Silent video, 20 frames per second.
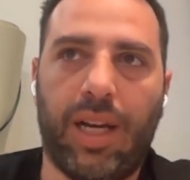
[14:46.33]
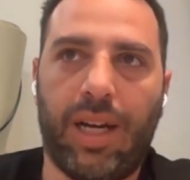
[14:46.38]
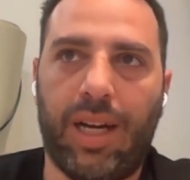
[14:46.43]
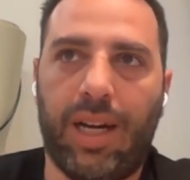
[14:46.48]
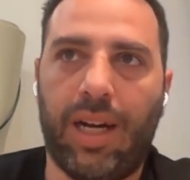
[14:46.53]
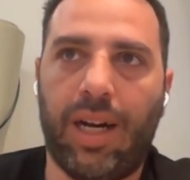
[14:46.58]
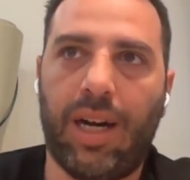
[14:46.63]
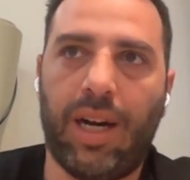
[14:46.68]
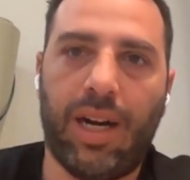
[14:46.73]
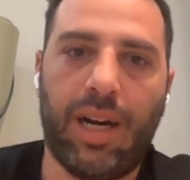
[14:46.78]

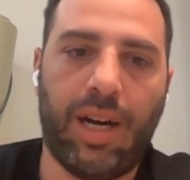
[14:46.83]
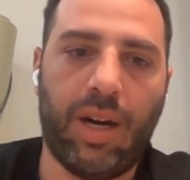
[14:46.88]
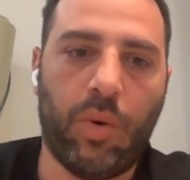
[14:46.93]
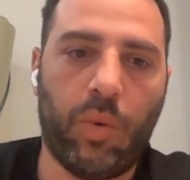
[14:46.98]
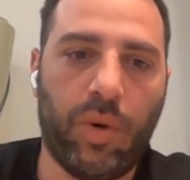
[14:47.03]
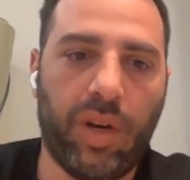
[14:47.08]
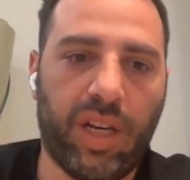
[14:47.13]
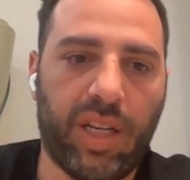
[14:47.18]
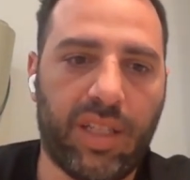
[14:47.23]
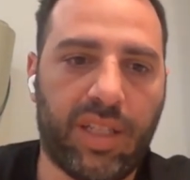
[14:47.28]

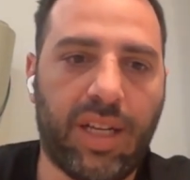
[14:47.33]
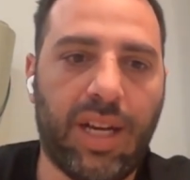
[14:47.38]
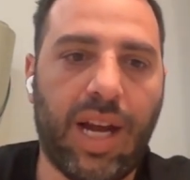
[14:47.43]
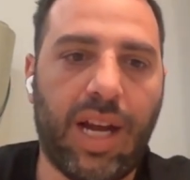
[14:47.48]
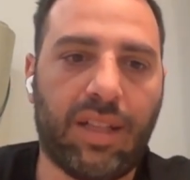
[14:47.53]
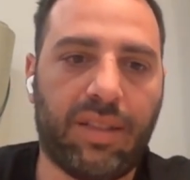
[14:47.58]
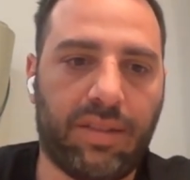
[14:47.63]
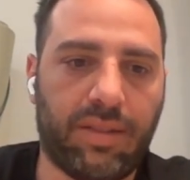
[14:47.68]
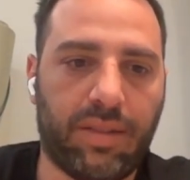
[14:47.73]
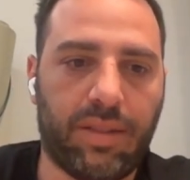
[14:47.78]
where it
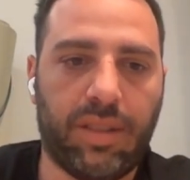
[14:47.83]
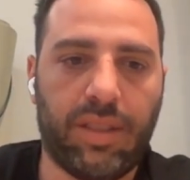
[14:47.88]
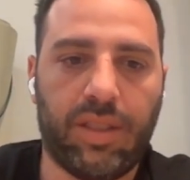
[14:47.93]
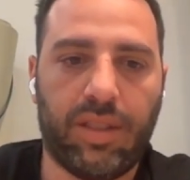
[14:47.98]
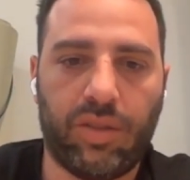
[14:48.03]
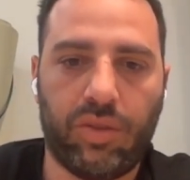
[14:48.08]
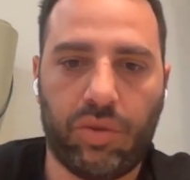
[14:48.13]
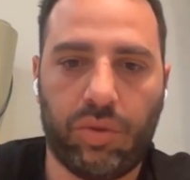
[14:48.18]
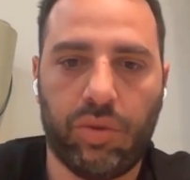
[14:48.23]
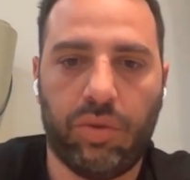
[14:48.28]
got
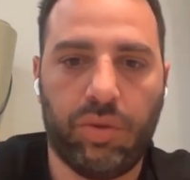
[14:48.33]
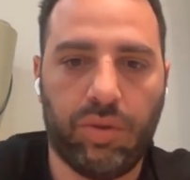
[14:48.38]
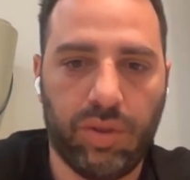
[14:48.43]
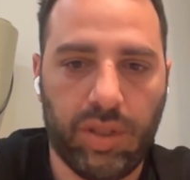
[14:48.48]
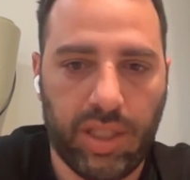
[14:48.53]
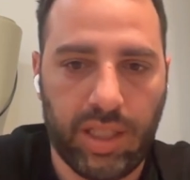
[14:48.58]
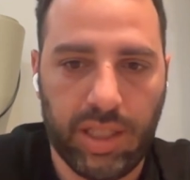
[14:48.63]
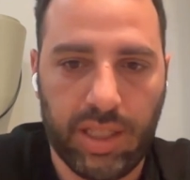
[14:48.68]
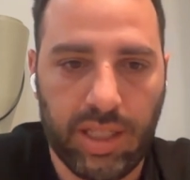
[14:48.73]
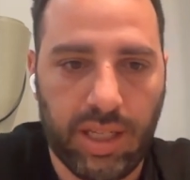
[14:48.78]

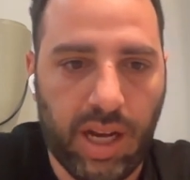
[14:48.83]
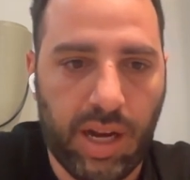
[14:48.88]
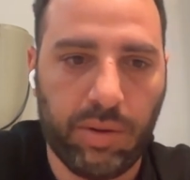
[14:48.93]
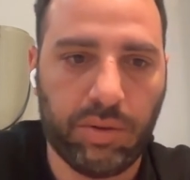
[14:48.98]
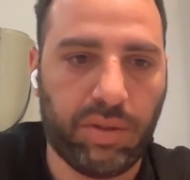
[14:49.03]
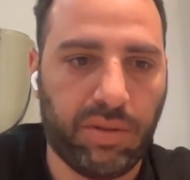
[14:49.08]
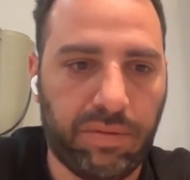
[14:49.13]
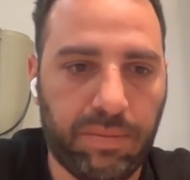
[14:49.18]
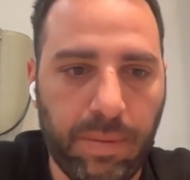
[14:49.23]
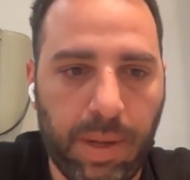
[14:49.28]
to
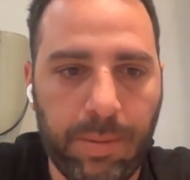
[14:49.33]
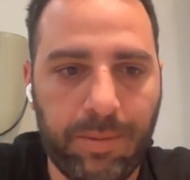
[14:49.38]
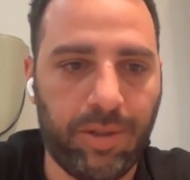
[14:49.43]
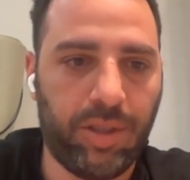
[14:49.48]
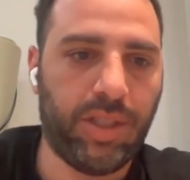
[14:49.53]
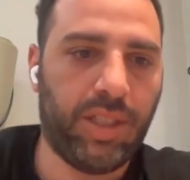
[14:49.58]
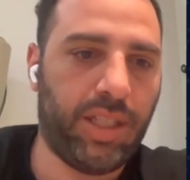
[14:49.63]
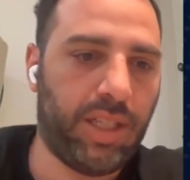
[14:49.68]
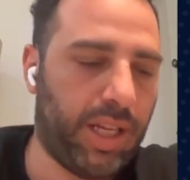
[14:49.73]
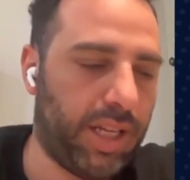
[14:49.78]
out of
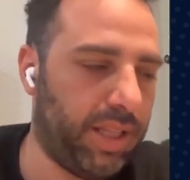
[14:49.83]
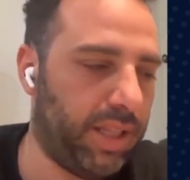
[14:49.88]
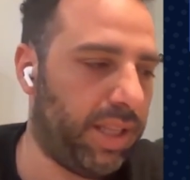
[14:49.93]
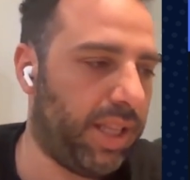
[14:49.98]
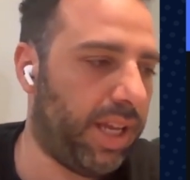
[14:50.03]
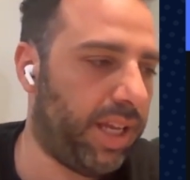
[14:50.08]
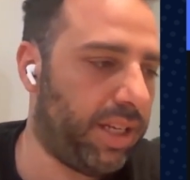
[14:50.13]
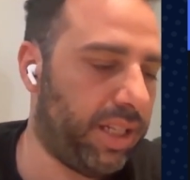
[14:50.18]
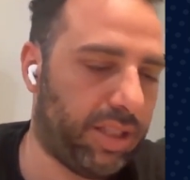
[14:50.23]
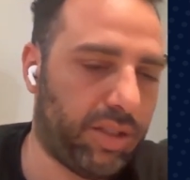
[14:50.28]
memory,
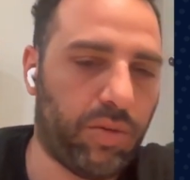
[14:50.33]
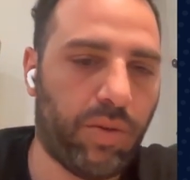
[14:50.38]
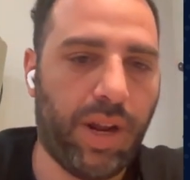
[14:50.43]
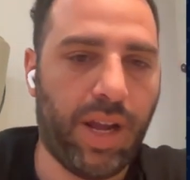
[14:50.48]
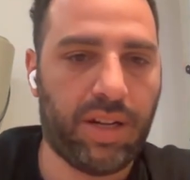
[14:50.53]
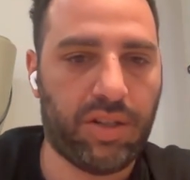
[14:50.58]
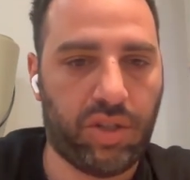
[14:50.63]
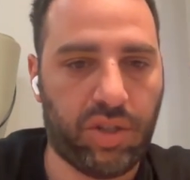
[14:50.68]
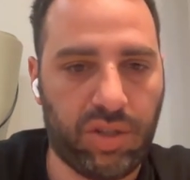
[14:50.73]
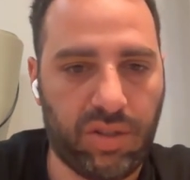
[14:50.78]
and then it
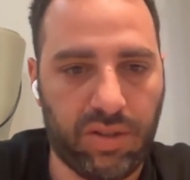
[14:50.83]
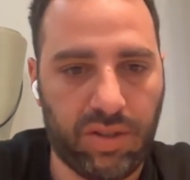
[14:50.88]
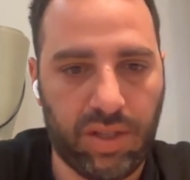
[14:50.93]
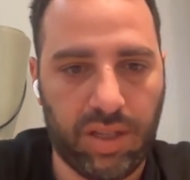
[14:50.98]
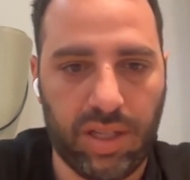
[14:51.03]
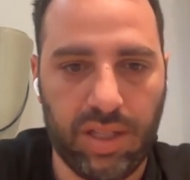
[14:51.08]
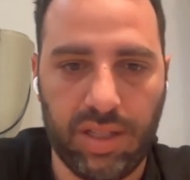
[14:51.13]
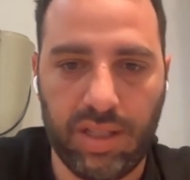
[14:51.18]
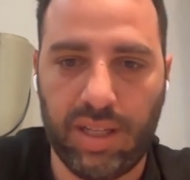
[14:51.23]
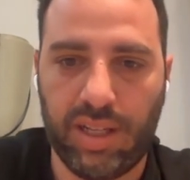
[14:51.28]
crashed,
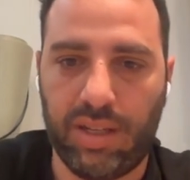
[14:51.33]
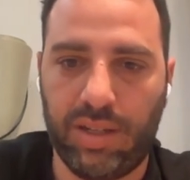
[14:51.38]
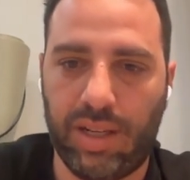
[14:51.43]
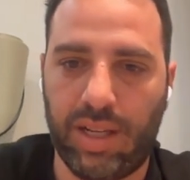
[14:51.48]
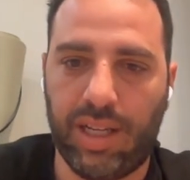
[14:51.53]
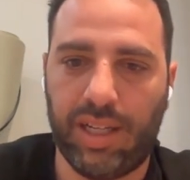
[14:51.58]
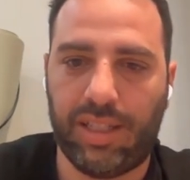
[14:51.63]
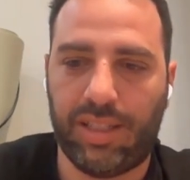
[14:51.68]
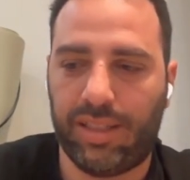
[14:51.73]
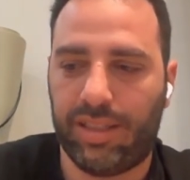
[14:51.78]
and then
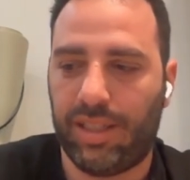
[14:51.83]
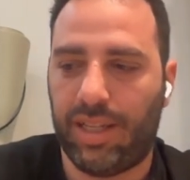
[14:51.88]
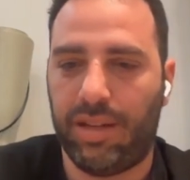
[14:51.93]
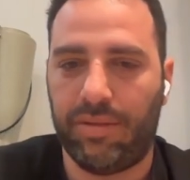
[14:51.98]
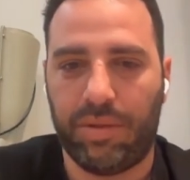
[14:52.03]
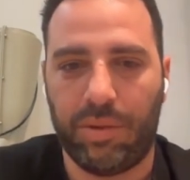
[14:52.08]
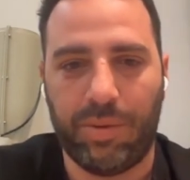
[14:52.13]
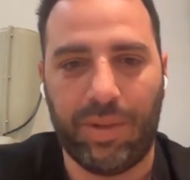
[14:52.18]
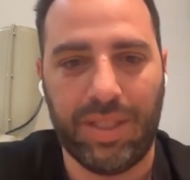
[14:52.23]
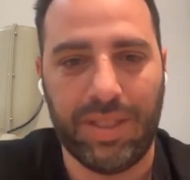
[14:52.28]
like
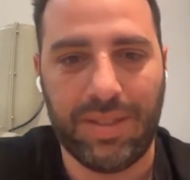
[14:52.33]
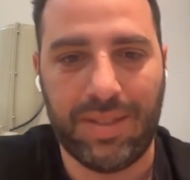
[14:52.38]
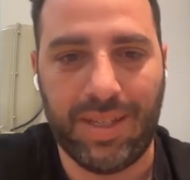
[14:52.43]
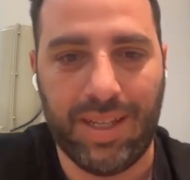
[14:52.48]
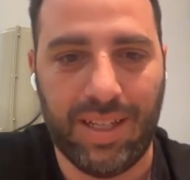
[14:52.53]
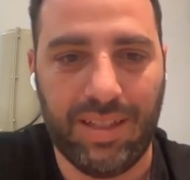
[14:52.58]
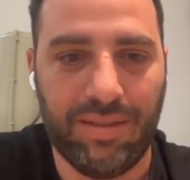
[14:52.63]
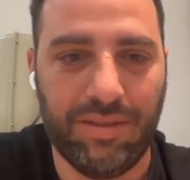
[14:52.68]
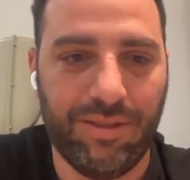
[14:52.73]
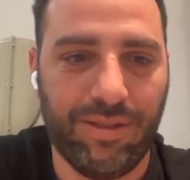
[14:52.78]
everyone is
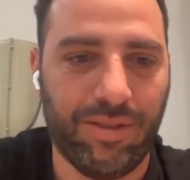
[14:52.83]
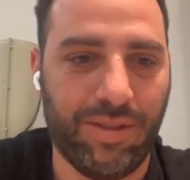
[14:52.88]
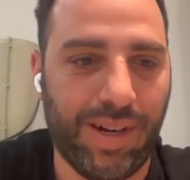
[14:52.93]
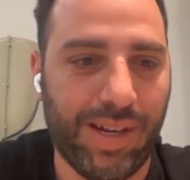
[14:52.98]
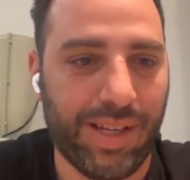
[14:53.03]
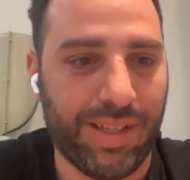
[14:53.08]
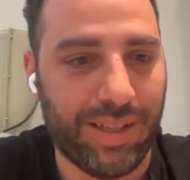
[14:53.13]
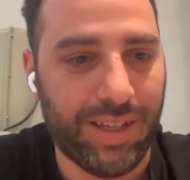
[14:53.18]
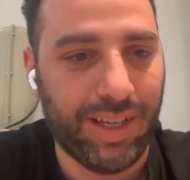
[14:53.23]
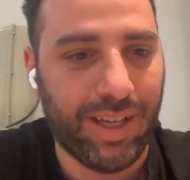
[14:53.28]
said,
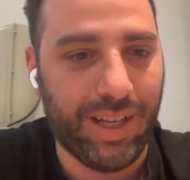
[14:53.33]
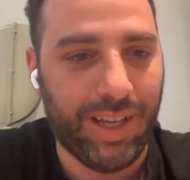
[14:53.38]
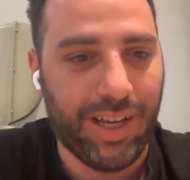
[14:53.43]
right?